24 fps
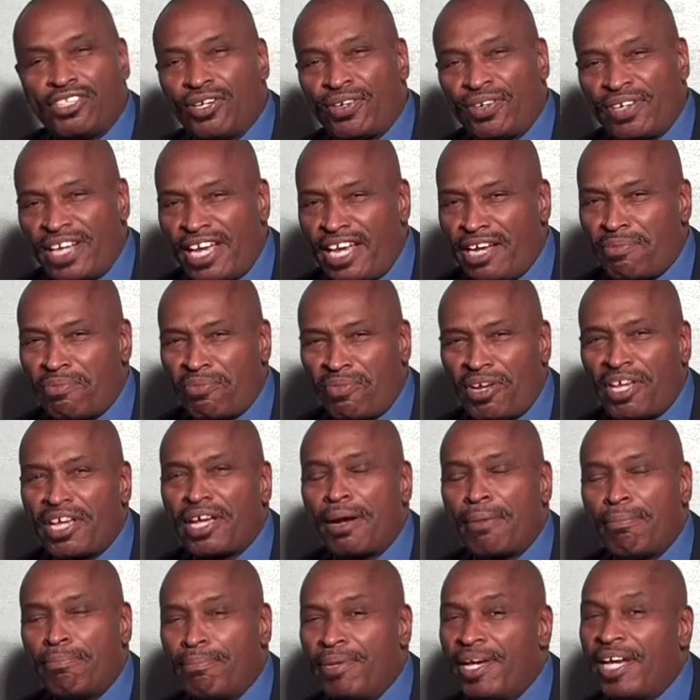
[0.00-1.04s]
your name ring
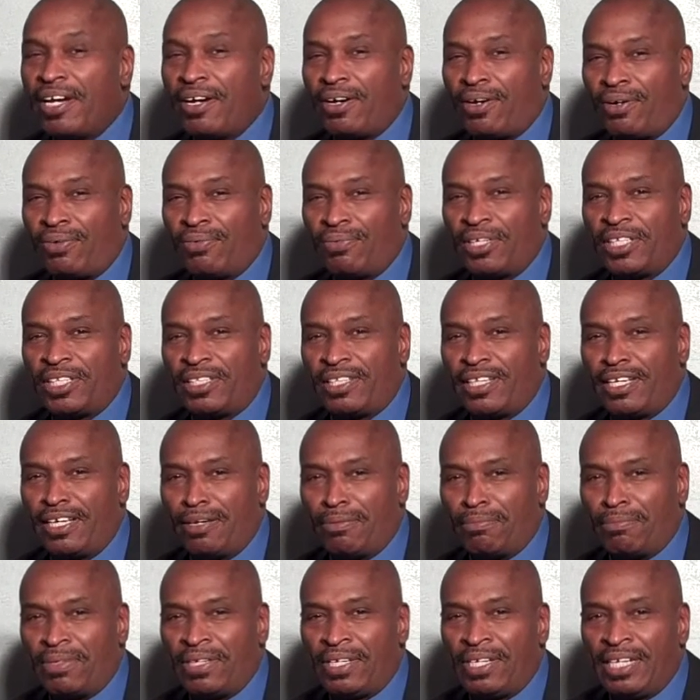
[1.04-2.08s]
a bell with
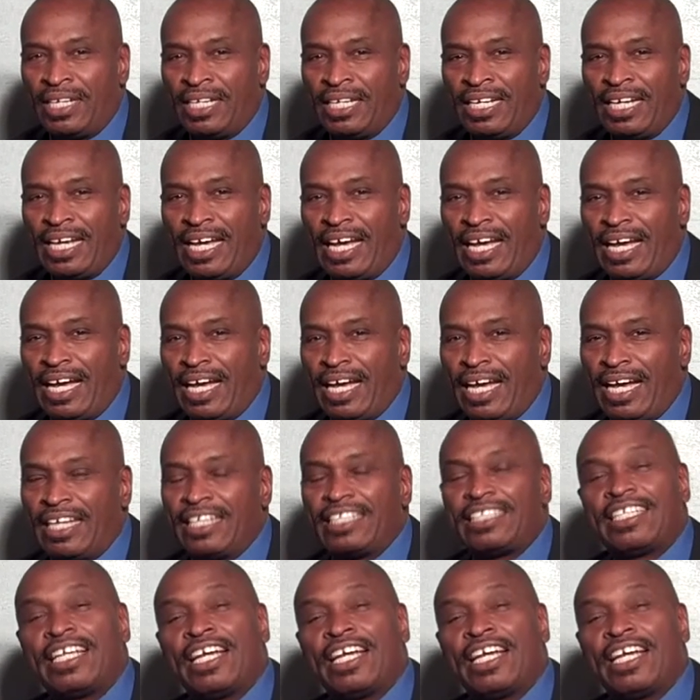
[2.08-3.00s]
them?